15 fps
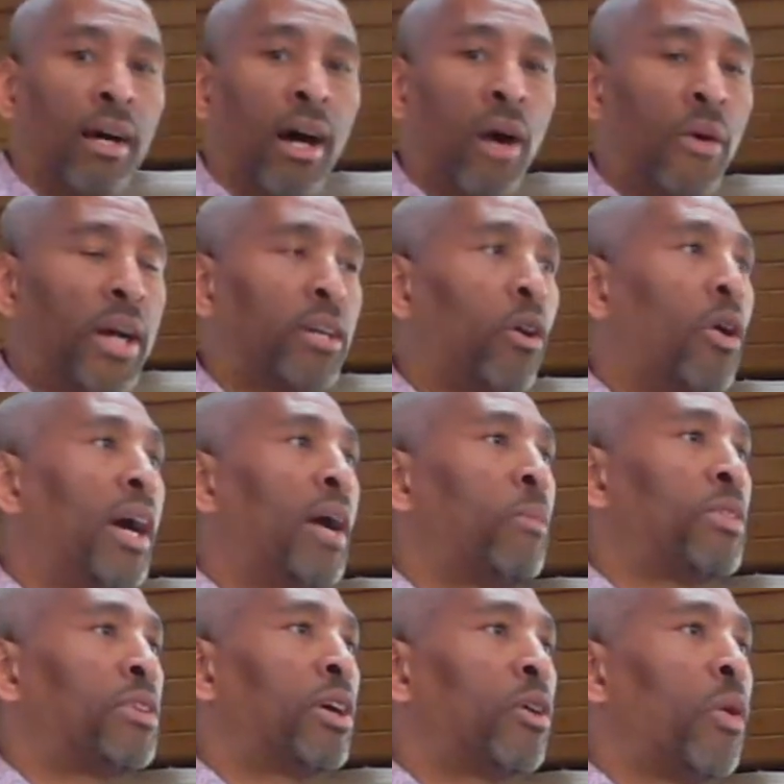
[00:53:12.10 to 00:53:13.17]
All right, go
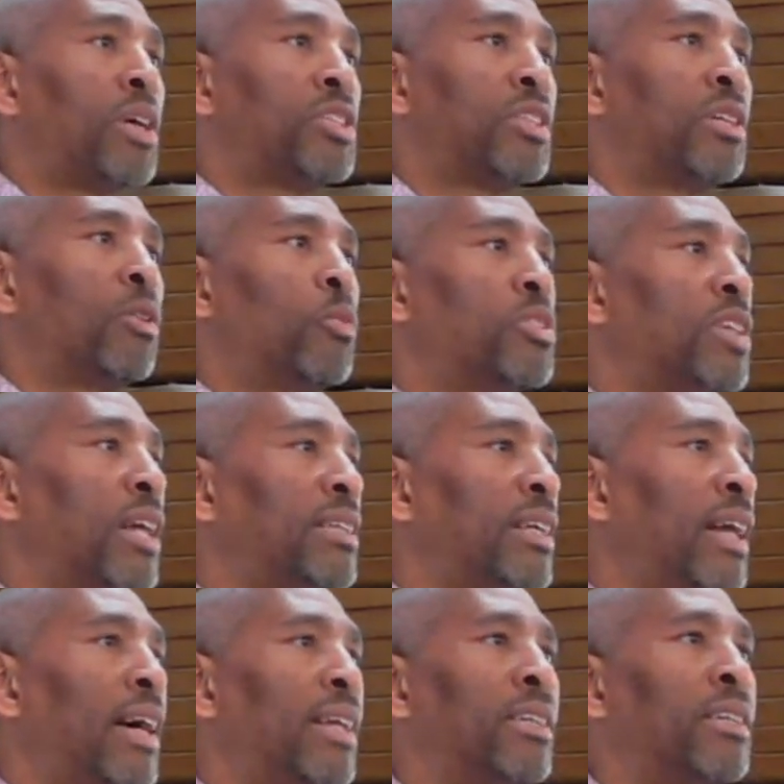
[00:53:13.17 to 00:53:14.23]
ahead with your question. Who was that
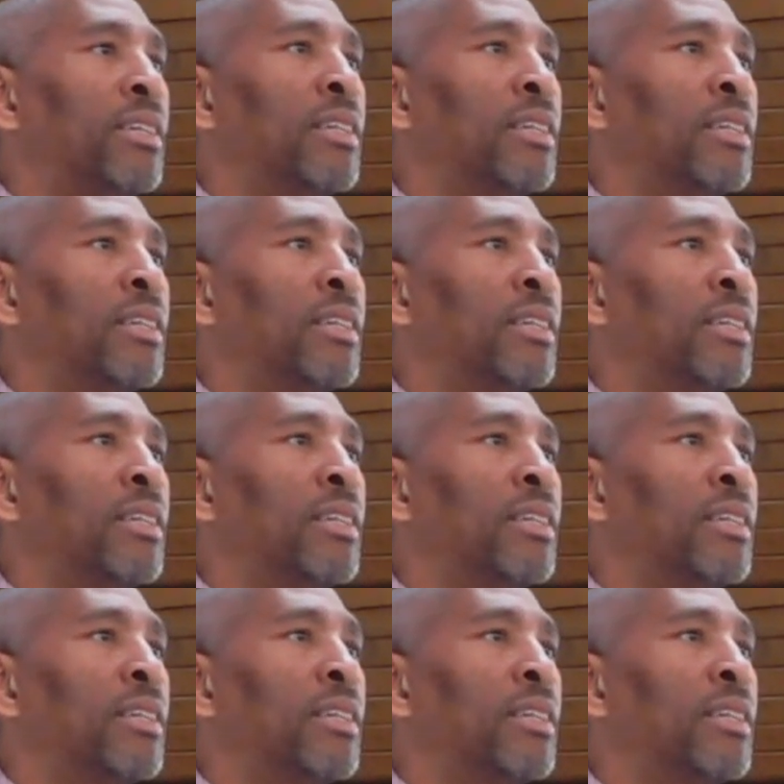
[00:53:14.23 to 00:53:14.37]
that I had